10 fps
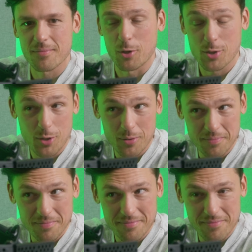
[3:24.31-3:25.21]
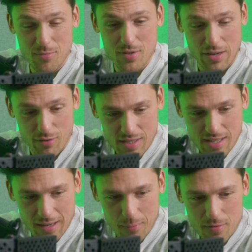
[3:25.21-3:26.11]
also several
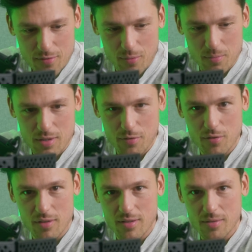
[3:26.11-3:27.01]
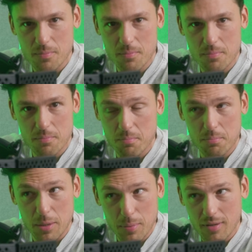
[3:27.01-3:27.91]
times from different
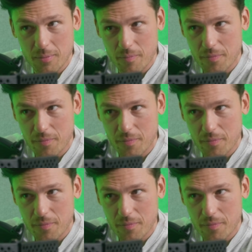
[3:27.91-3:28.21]
people.